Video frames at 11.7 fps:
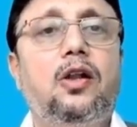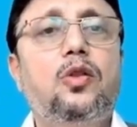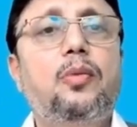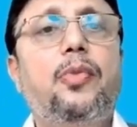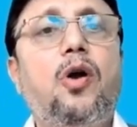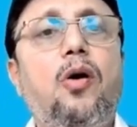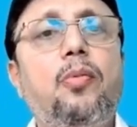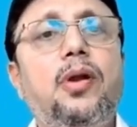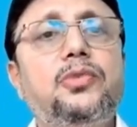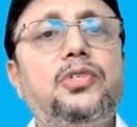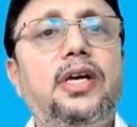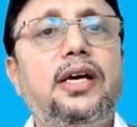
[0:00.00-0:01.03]
Now the
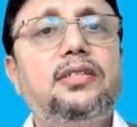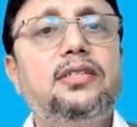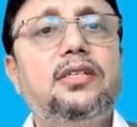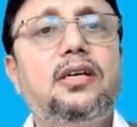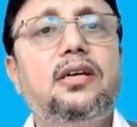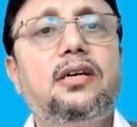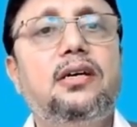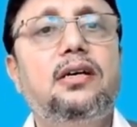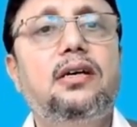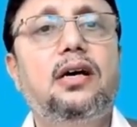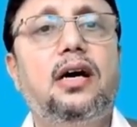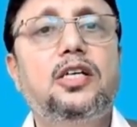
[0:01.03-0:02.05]
problem says
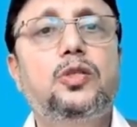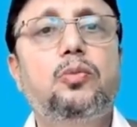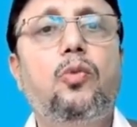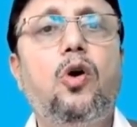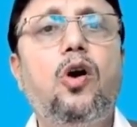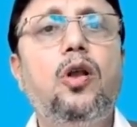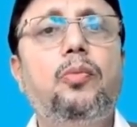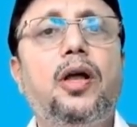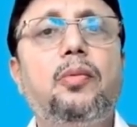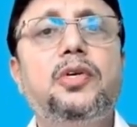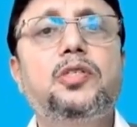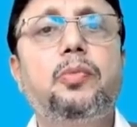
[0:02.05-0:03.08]
a small
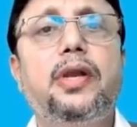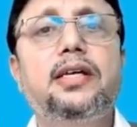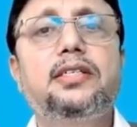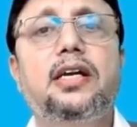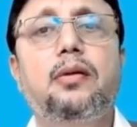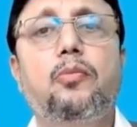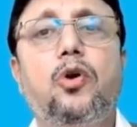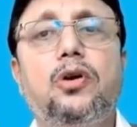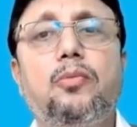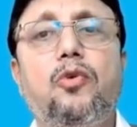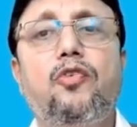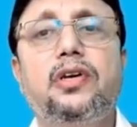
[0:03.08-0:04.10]
bulb is placed at the
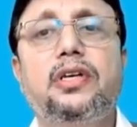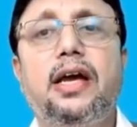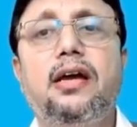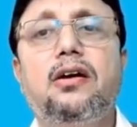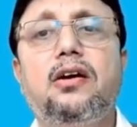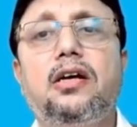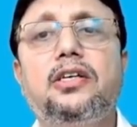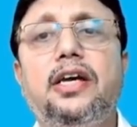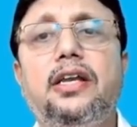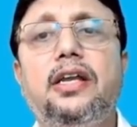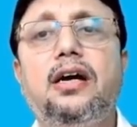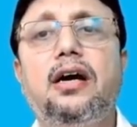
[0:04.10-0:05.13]
bottom of a tank
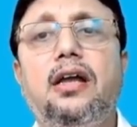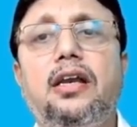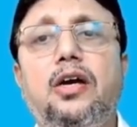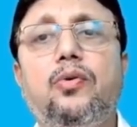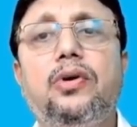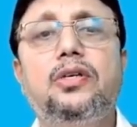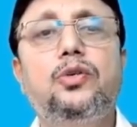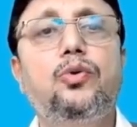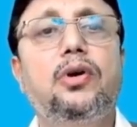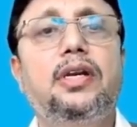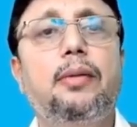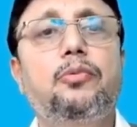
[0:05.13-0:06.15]
containing a liquid
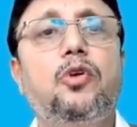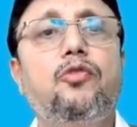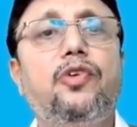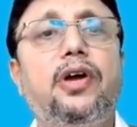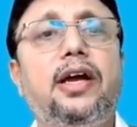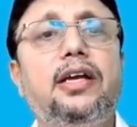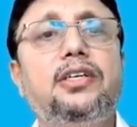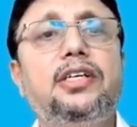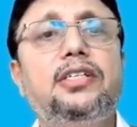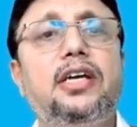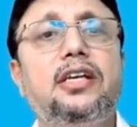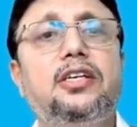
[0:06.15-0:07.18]
to a depth of
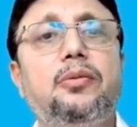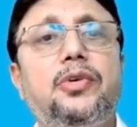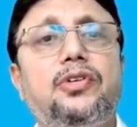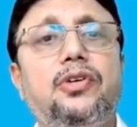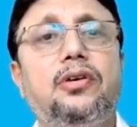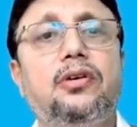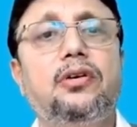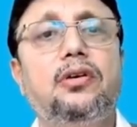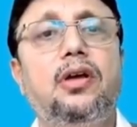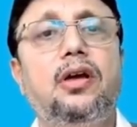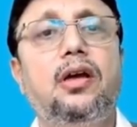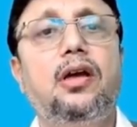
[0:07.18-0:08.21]
80 centimeter.
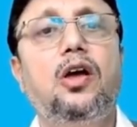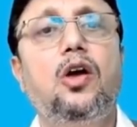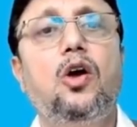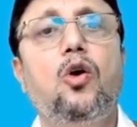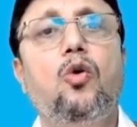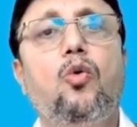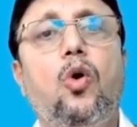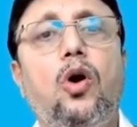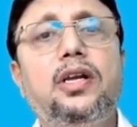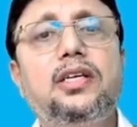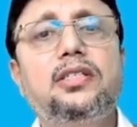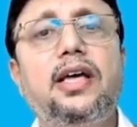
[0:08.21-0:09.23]

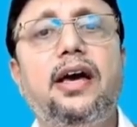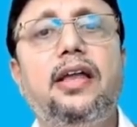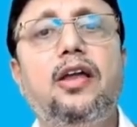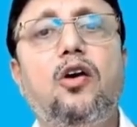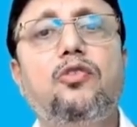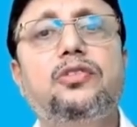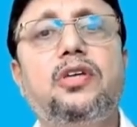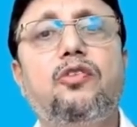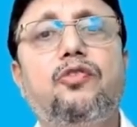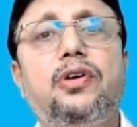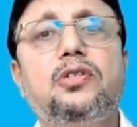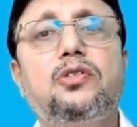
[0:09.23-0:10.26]
What is the area of
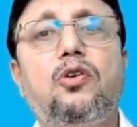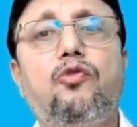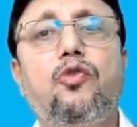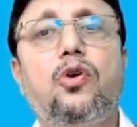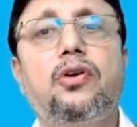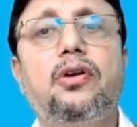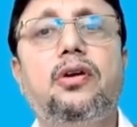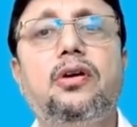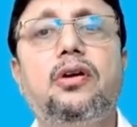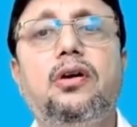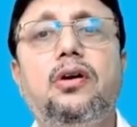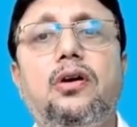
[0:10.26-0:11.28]
surface of water
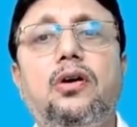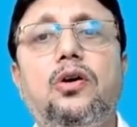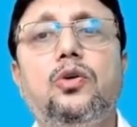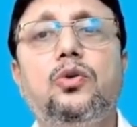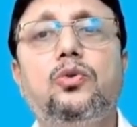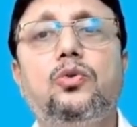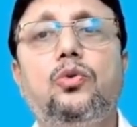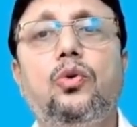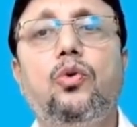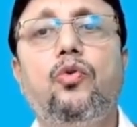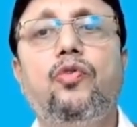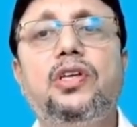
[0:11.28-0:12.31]

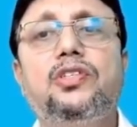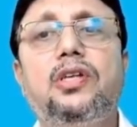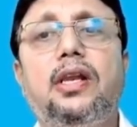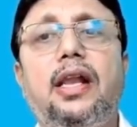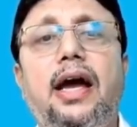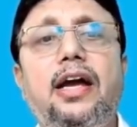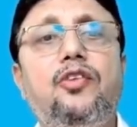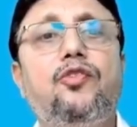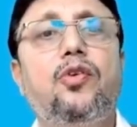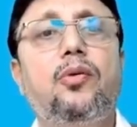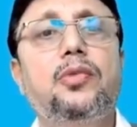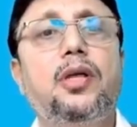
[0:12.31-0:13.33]
through which light
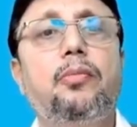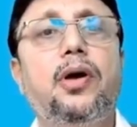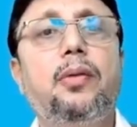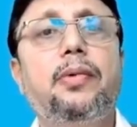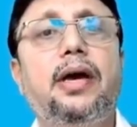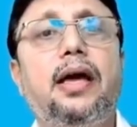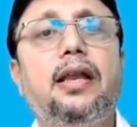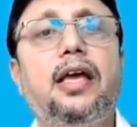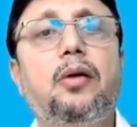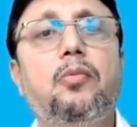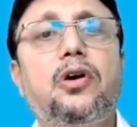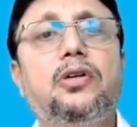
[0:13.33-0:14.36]
from the bulb
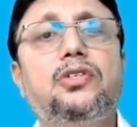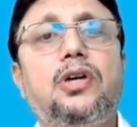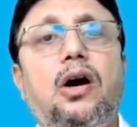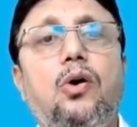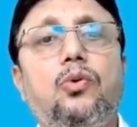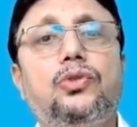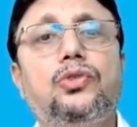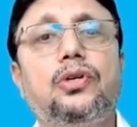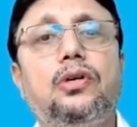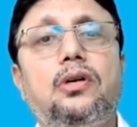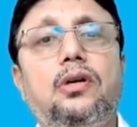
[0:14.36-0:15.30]
can emerge out?